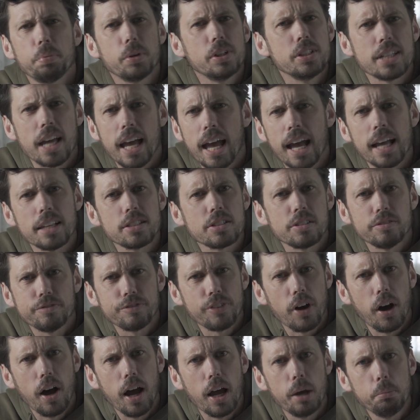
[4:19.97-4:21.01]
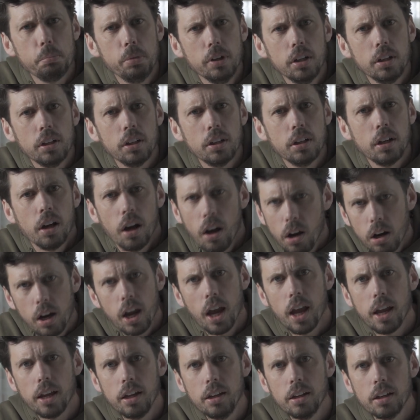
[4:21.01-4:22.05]
printer has a vibe.
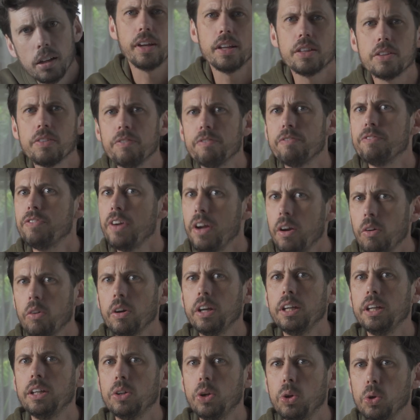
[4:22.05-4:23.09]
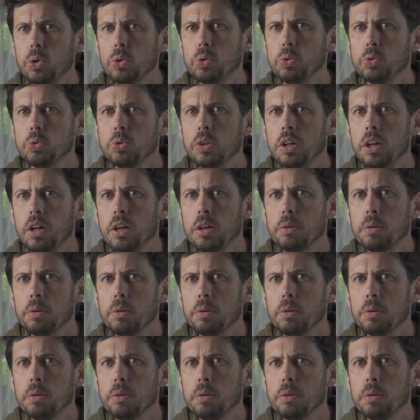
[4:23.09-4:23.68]
Okay? It's a very cool